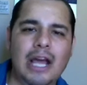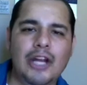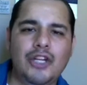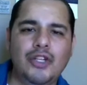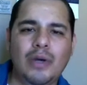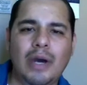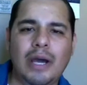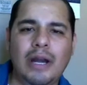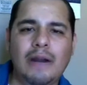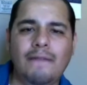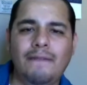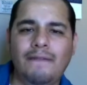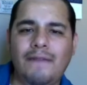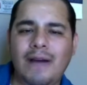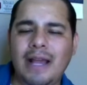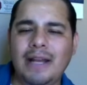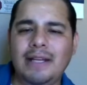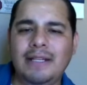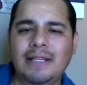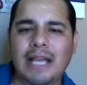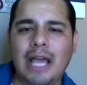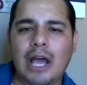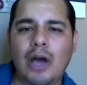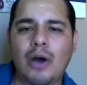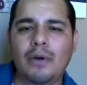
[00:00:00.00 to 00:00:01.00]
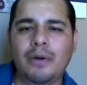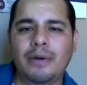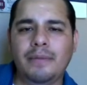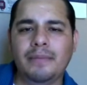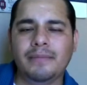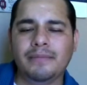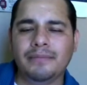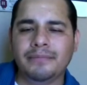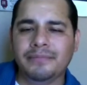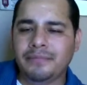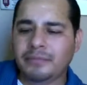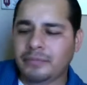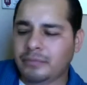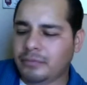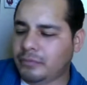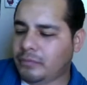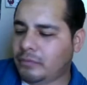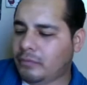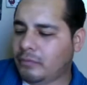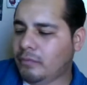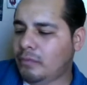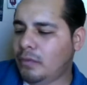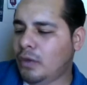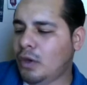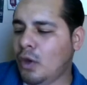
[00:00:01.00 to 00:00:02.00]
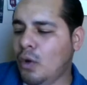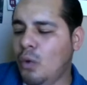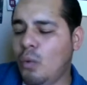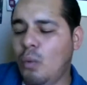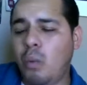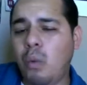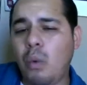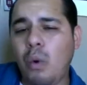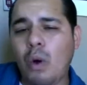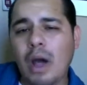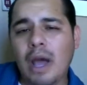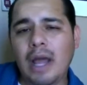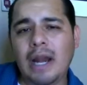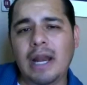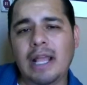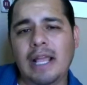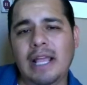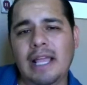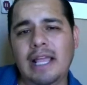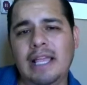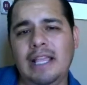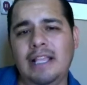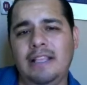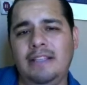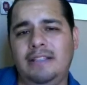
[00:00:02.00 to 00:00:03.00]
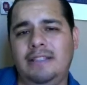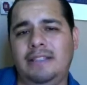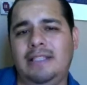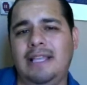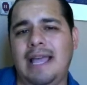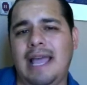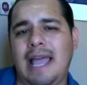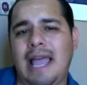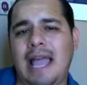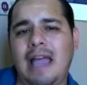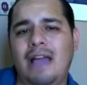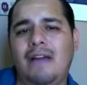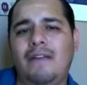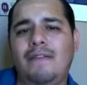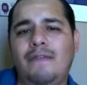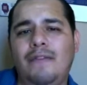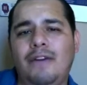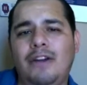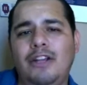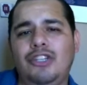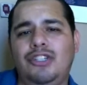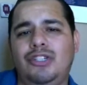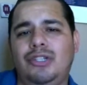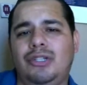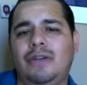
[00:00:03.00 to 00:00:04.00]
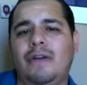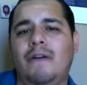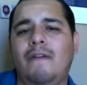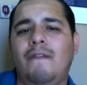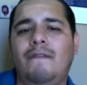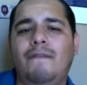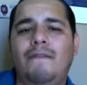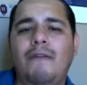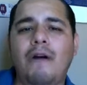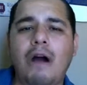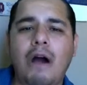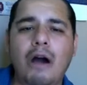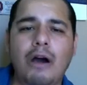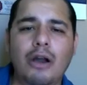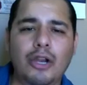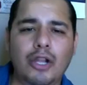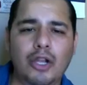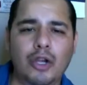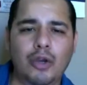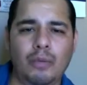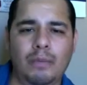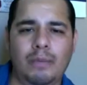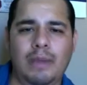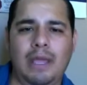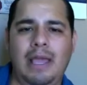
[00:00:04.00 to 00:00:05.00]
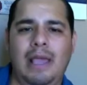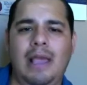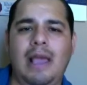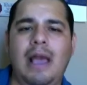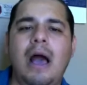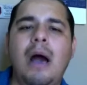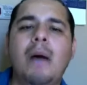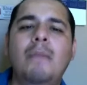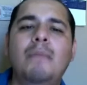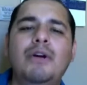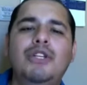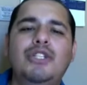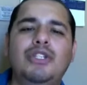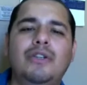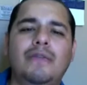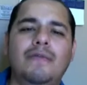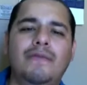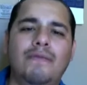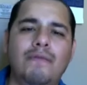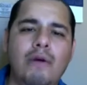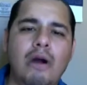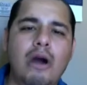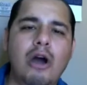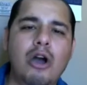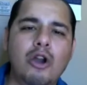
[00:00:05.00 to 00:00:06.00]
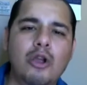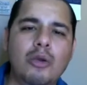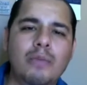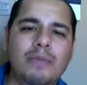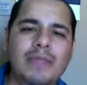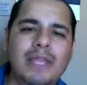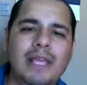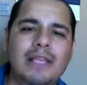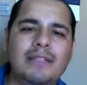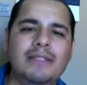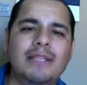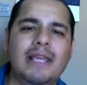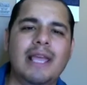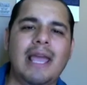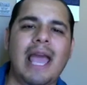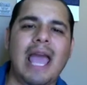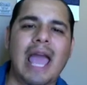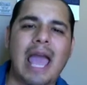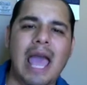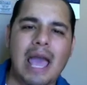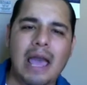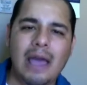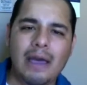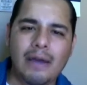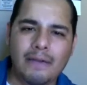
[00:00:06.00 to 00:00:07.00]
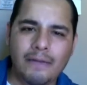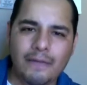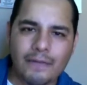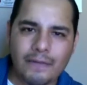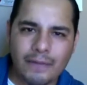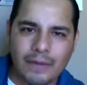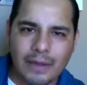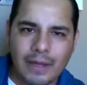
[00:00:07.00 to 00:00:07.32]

I try to find out what is the average volume and how much volume does it have.